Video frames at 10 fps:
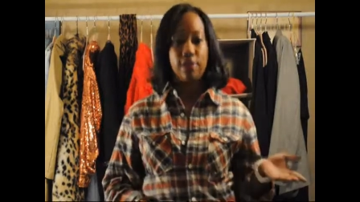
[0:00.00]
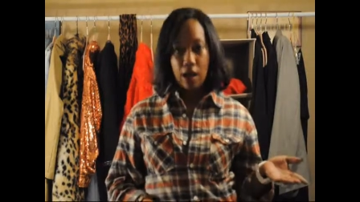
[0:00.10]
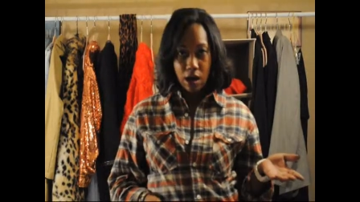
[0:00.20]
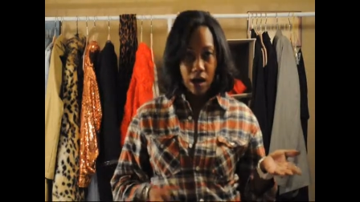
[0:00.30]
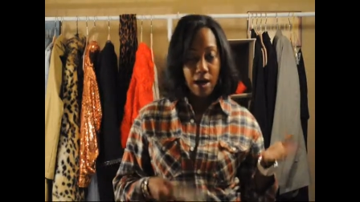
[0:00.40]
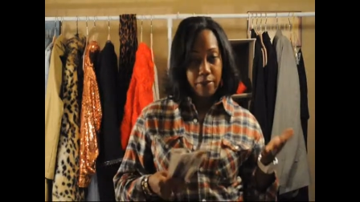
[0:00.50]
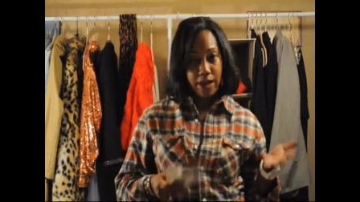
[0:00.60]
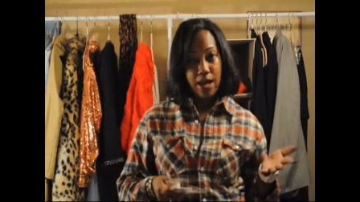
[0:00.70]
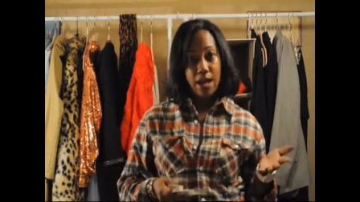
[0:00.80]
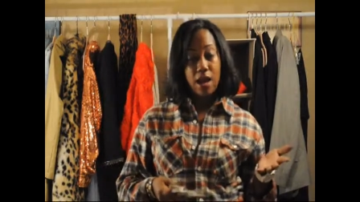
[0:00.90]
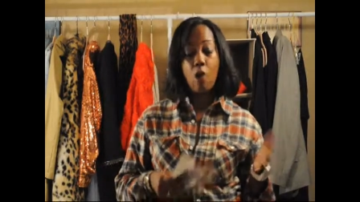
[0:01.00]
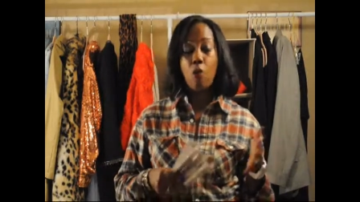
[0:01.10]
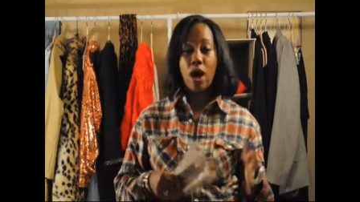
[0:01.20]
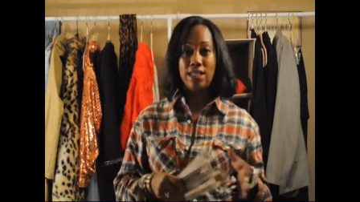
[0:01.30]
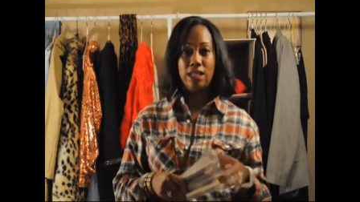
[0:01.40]
So I've been
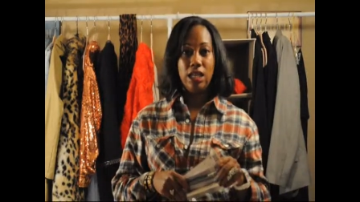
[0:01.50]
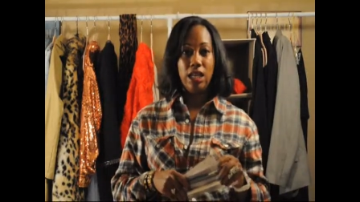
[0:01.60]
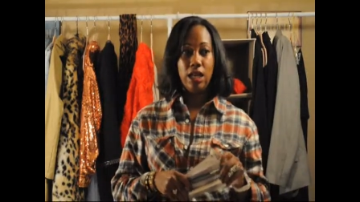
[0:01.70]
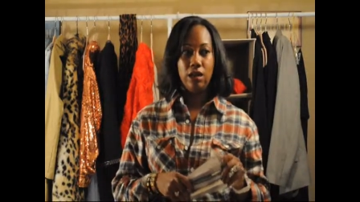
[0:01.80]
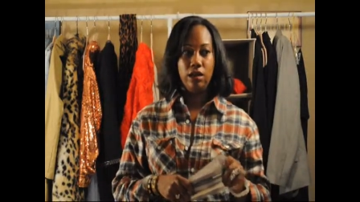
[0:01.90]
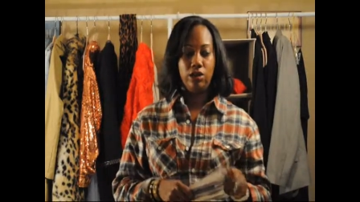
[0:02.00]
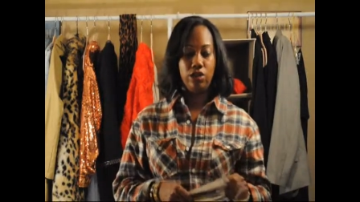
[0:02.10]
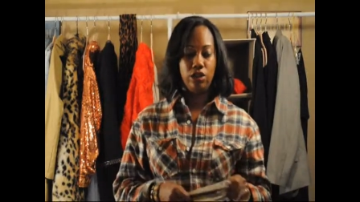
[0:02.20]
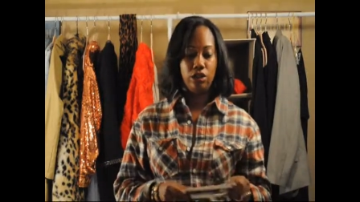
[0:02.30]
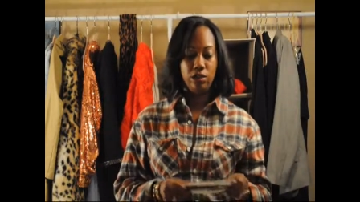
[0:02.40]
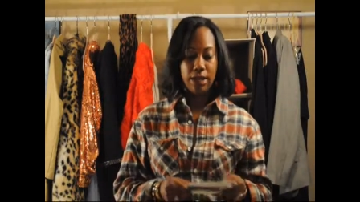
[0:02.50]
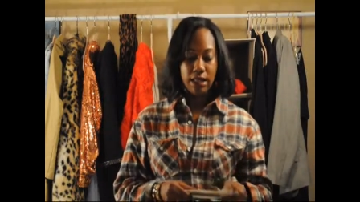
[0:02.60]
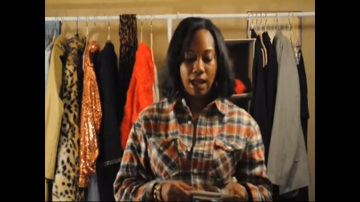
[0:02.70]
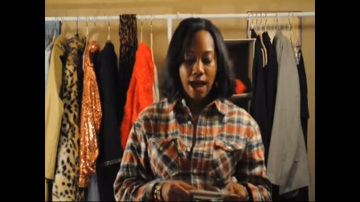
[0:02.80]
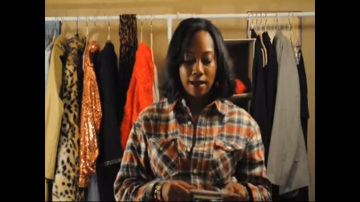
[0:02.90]
watching YouTube a
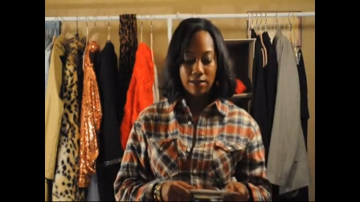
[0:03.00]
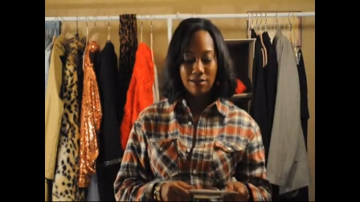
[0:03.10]
lot,